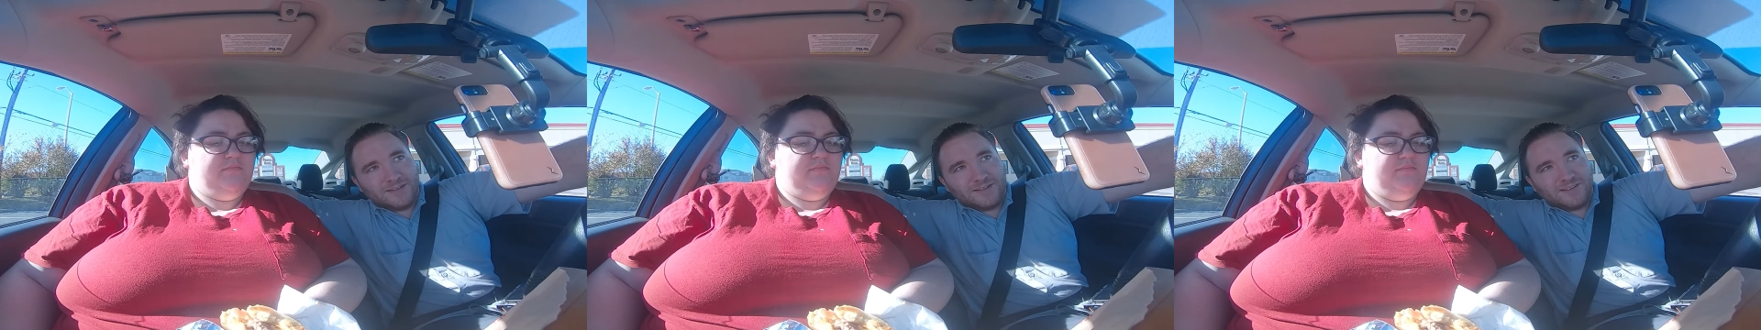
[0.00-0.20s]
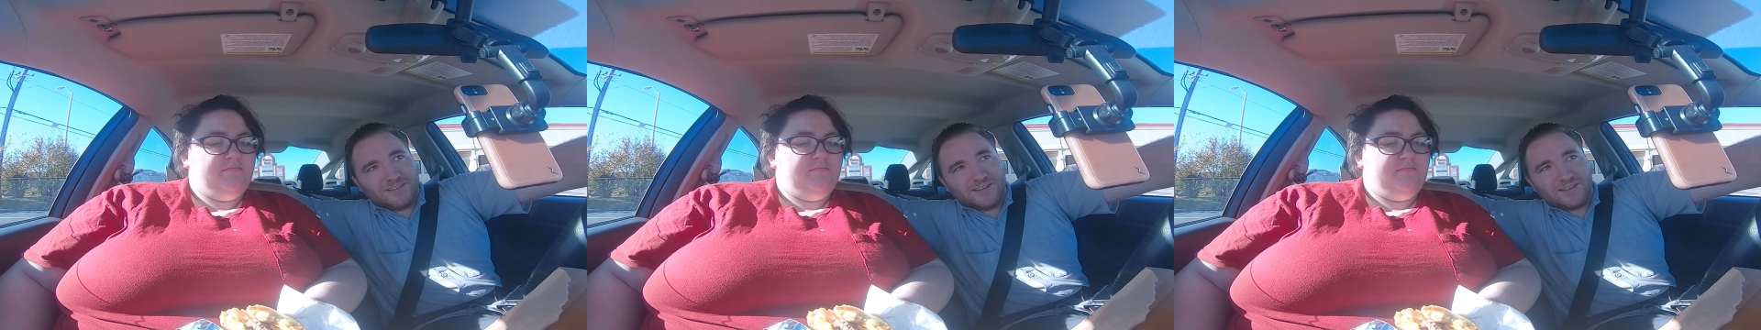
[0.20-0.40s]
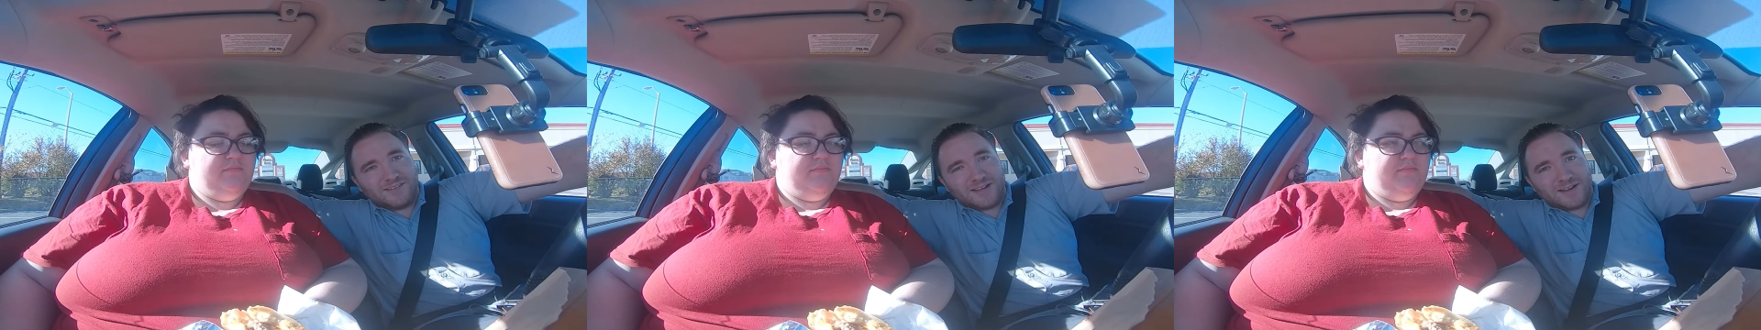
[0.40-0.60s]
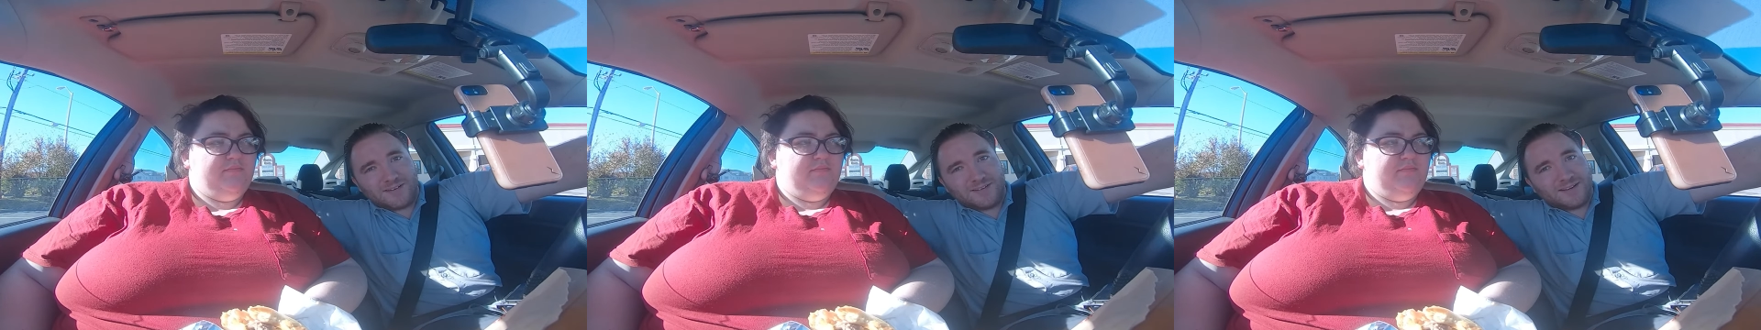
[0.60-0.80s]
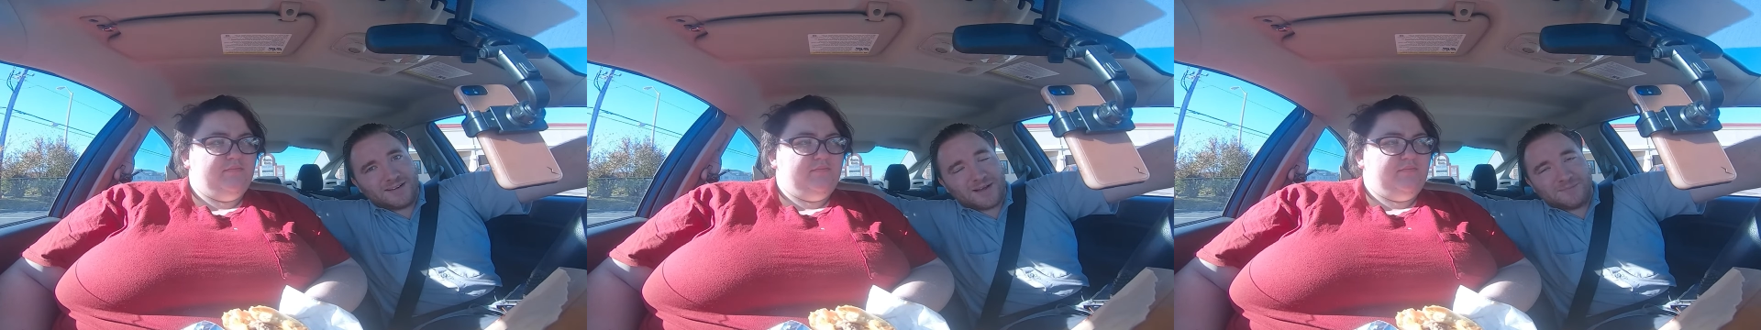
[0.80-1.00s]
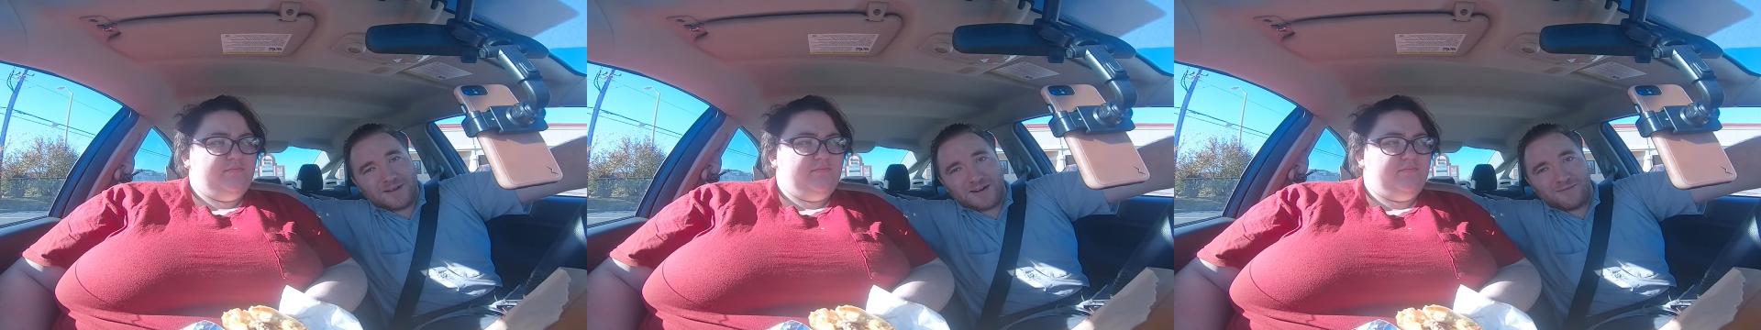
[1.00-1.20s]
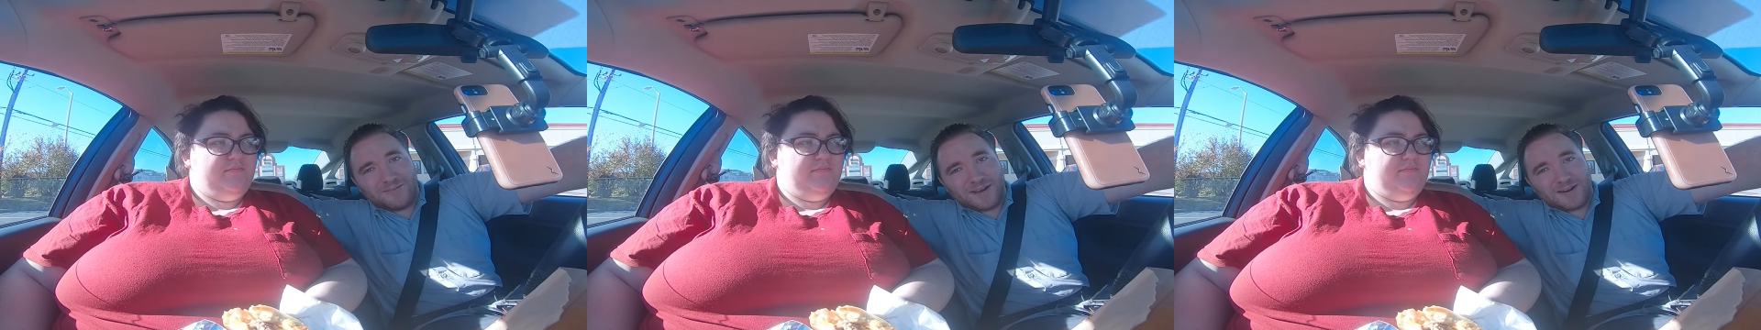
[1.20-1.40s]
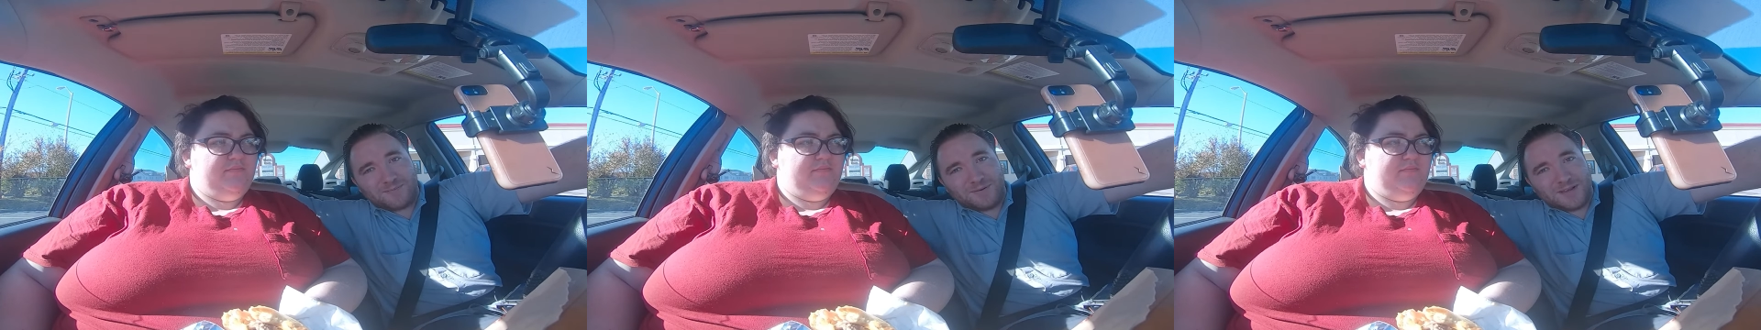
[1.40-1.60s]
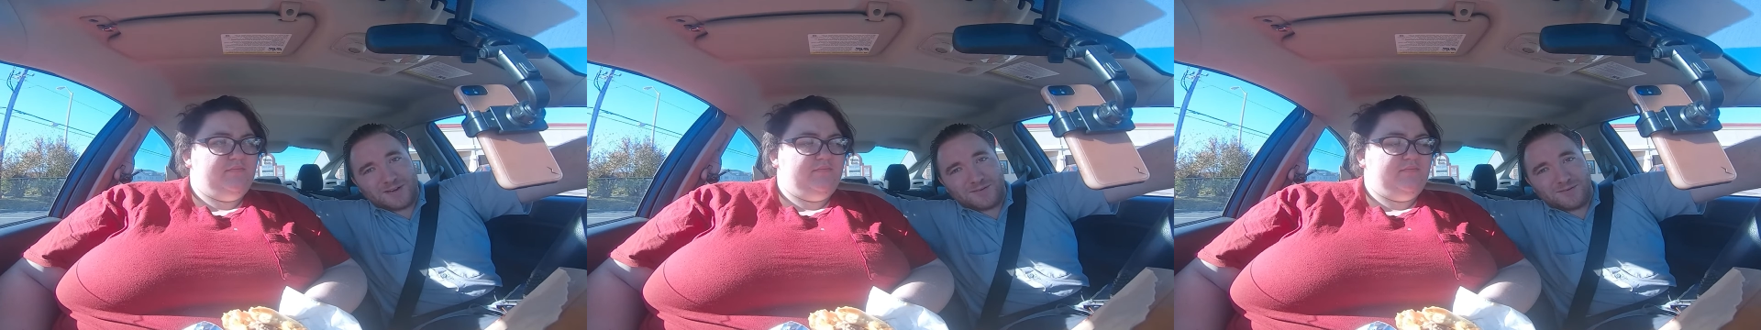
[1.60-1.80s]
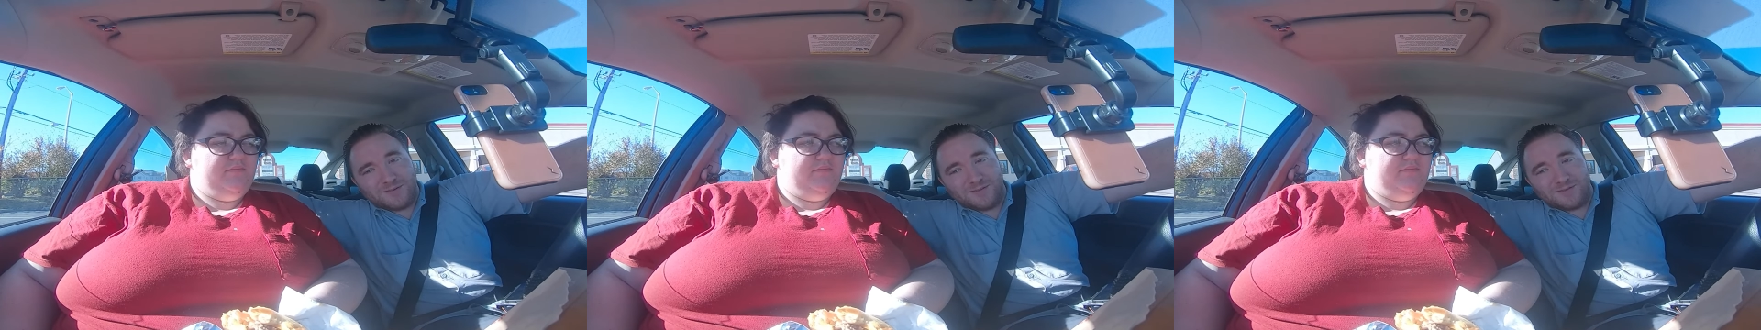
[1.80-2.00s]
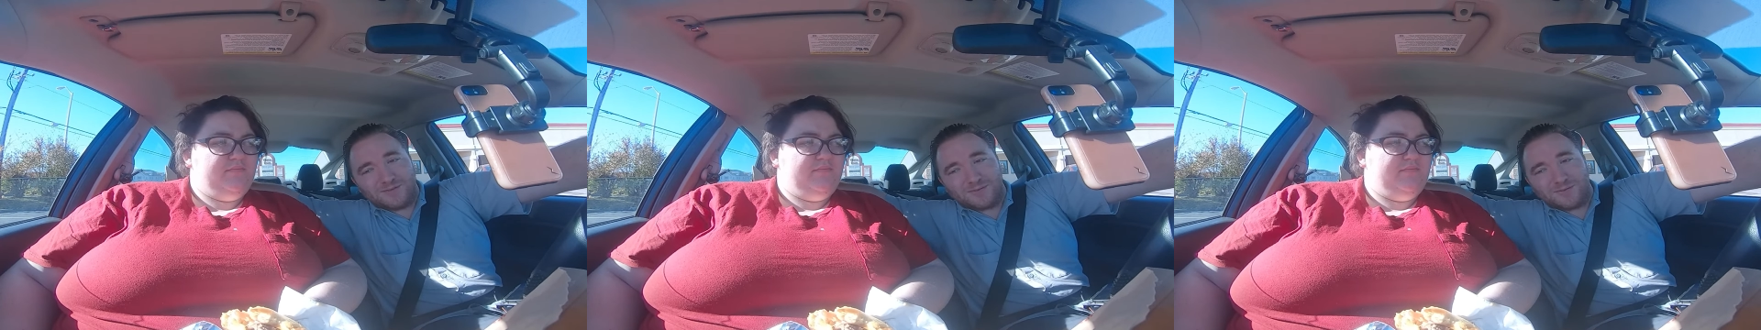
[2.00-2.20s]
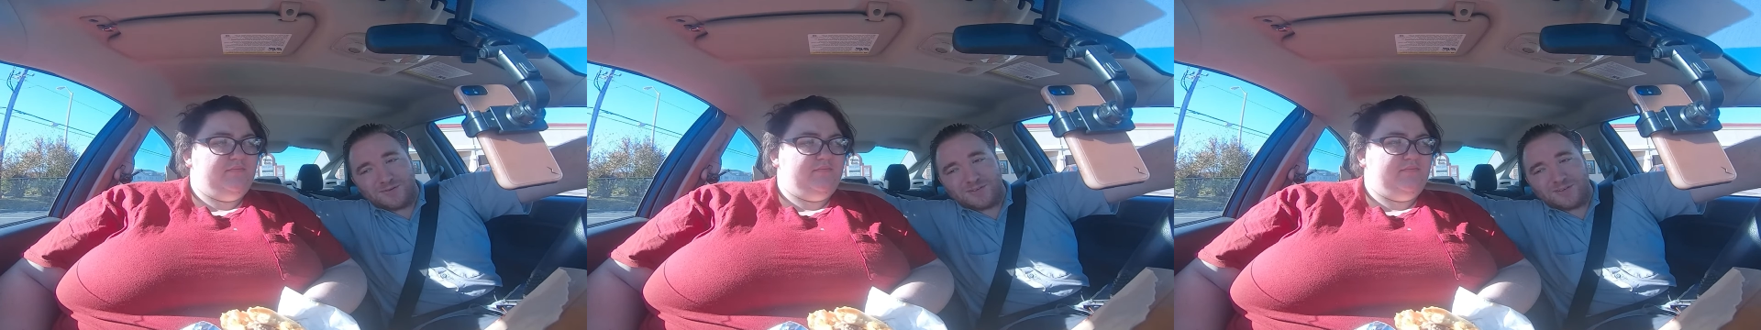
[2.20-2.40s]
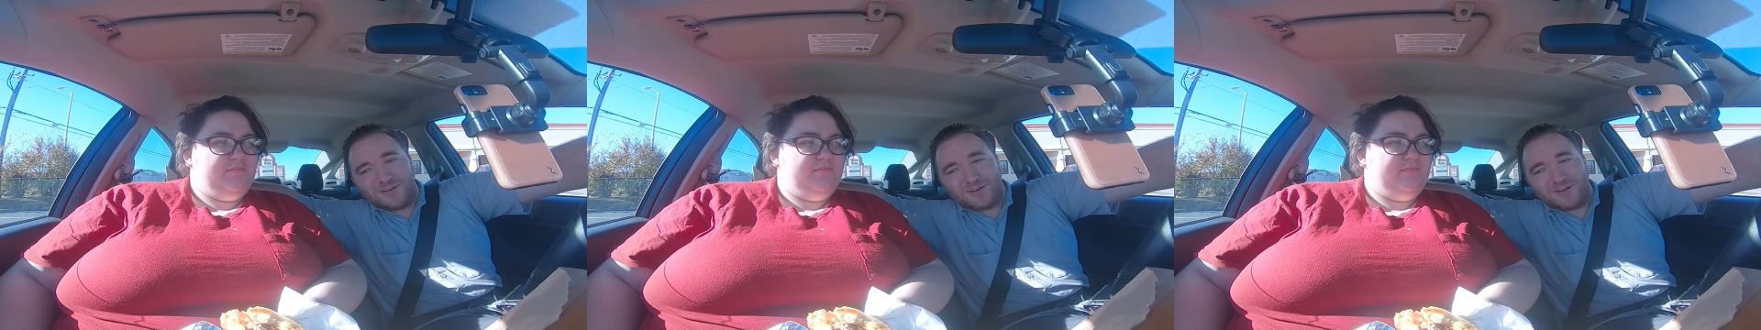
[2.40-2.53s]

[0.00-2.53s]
Speaker 1: 6 out of 10. I'm not a fan of pickles or